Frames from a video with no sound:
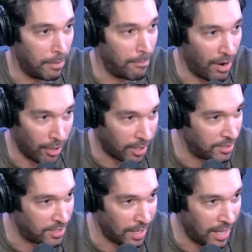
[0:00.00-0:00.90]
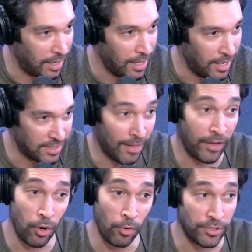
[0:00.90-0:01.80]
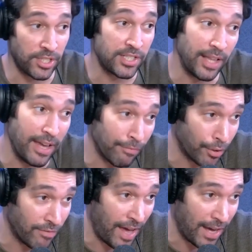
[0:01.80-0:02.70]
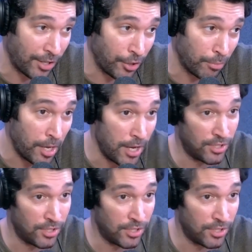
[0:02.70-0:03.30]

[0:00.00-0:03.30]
America today. It's not like, oh, there's a slavery vacuum,